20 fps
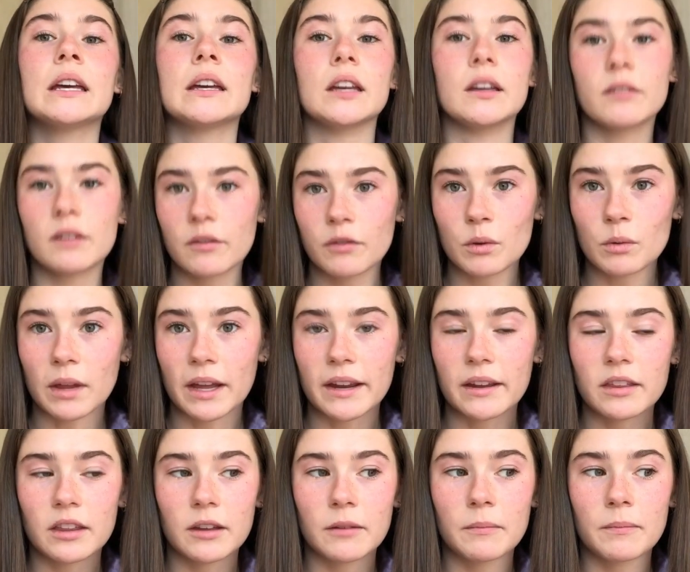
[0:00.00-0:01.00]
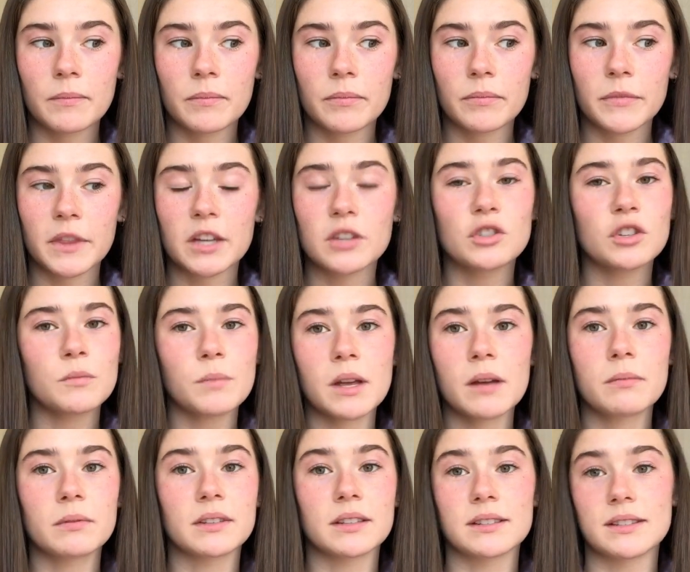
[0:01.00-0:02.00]
even if you like them, they should be
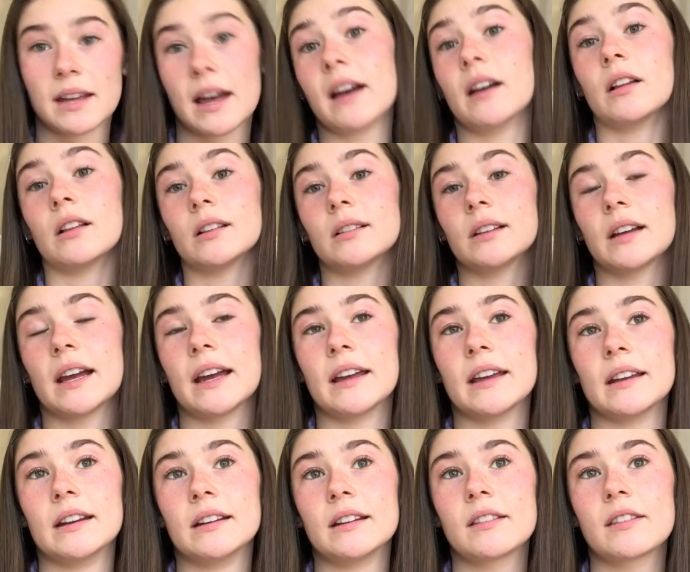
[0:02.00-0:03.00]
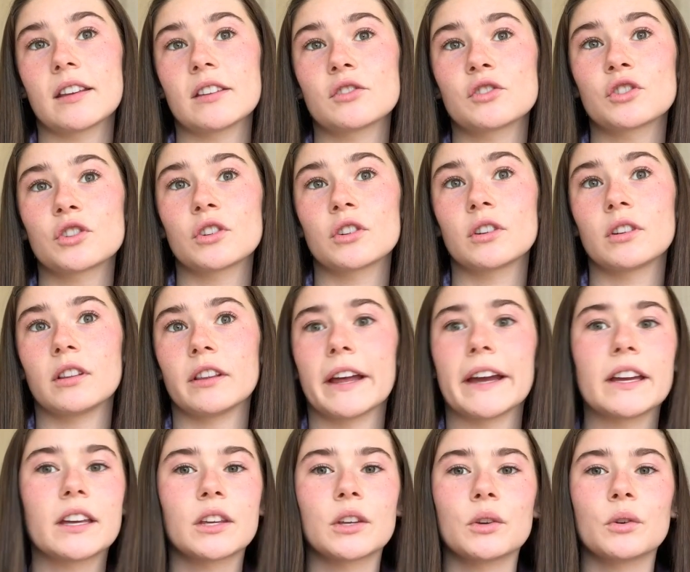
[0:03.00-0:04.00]
able to tell, and they should
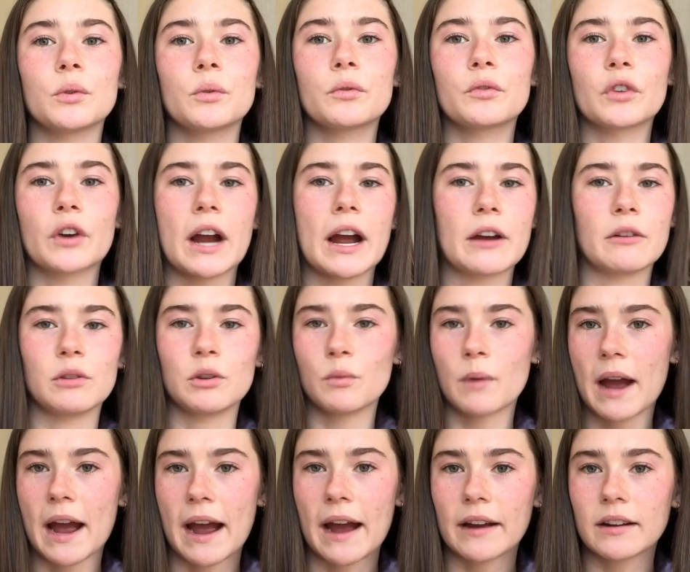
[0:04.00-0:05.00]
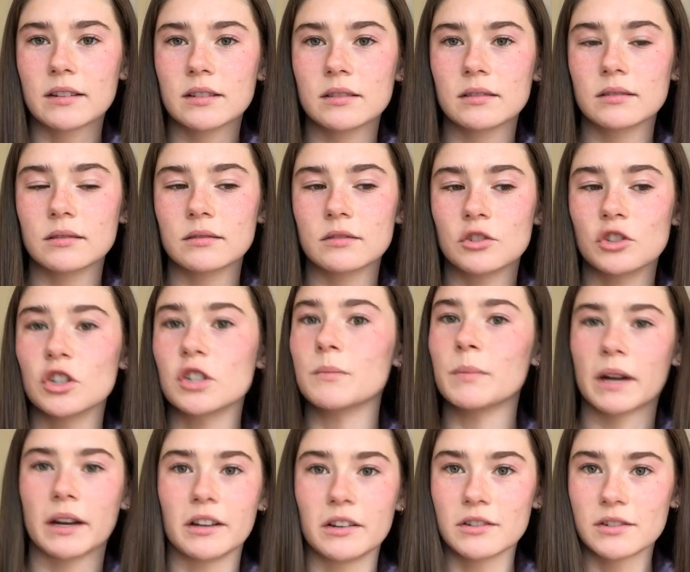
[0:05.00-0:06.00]
like you for how you act just
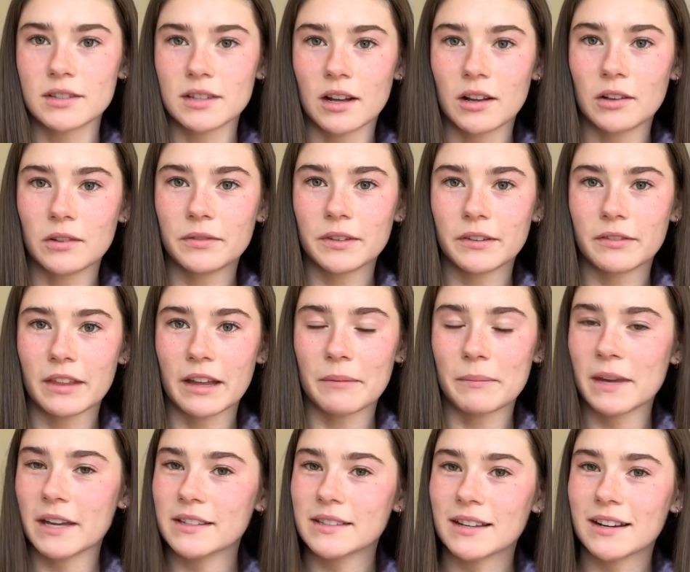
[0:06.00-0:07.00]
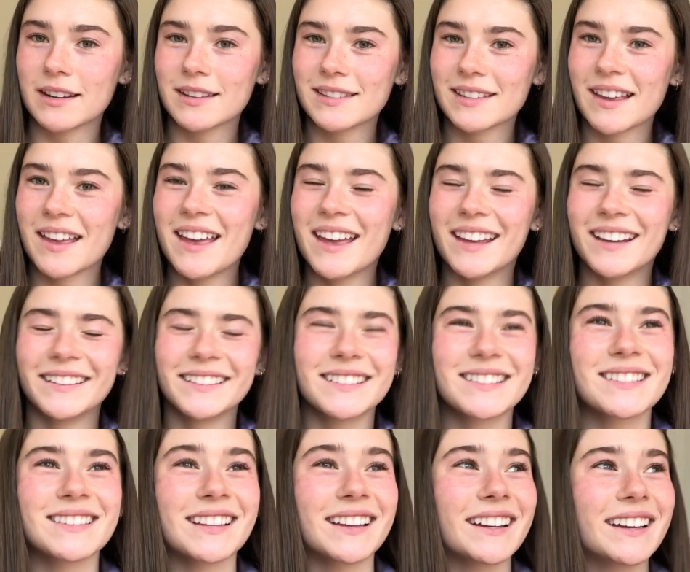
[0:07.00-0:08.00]
by yourself, if that makes any
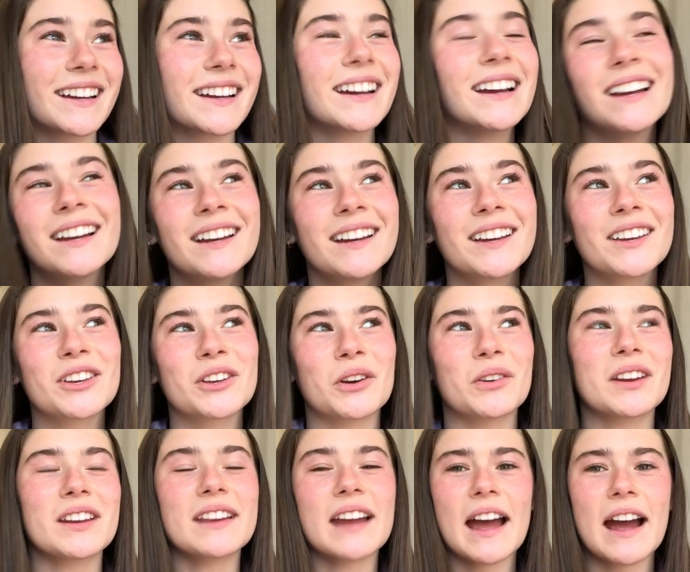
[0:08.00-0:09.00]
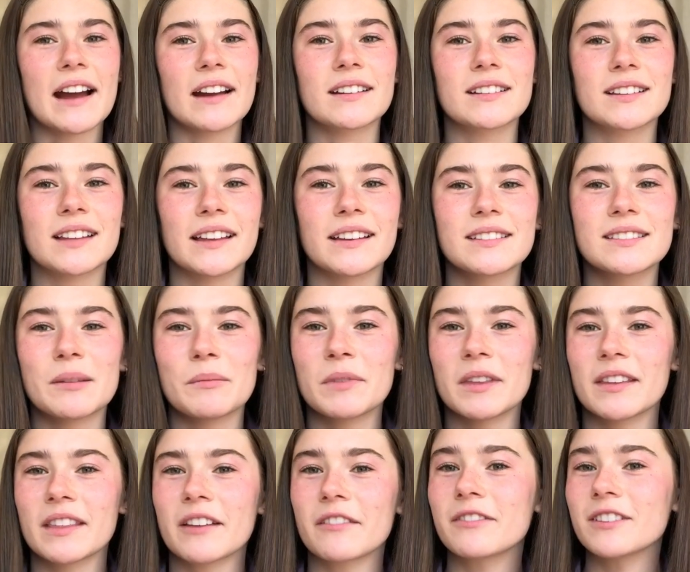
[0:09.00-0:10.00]
sense. Like, you don't need to act like
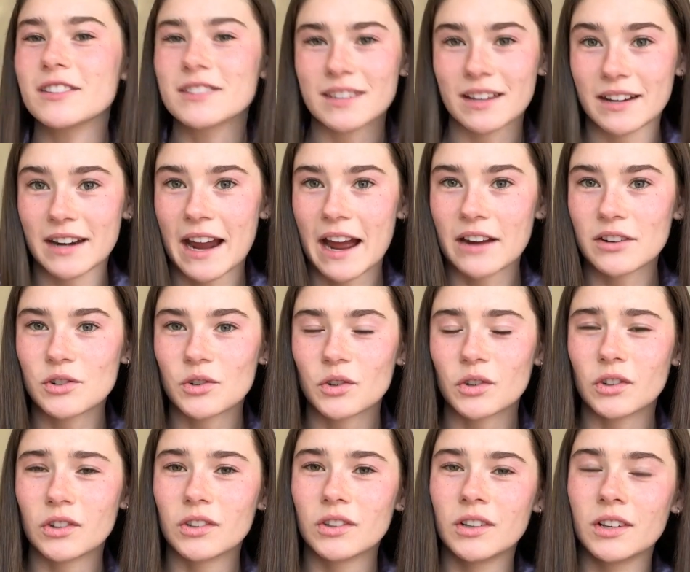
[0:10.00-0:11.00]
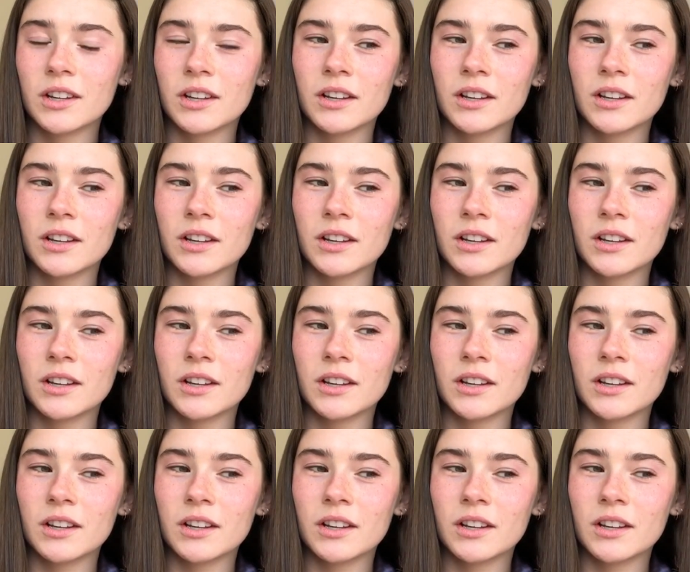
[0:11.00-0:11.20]
something that feels unnatural